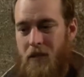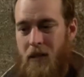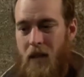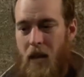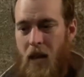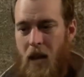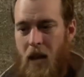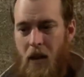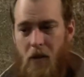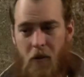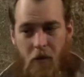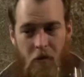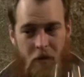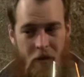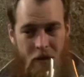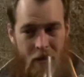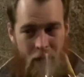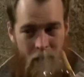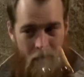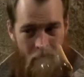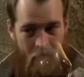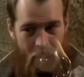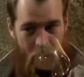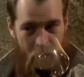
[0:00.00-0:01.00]
And it'll
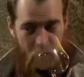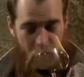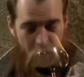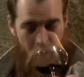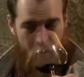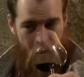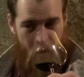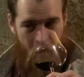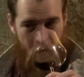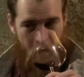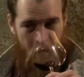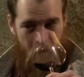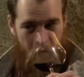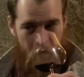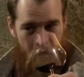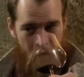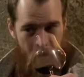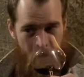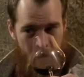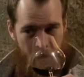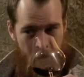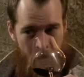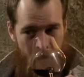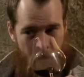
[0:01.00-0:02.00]
sit in that new barrel
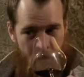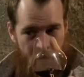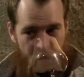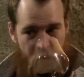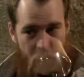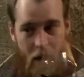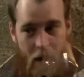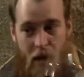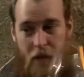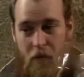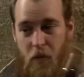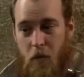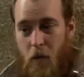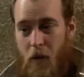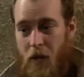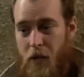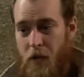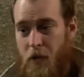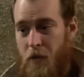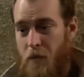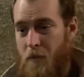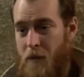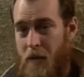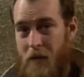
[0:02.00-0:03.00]
for about
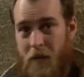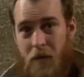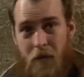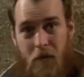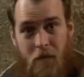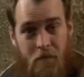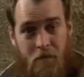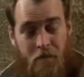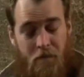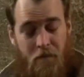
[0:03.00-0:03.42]
22 months,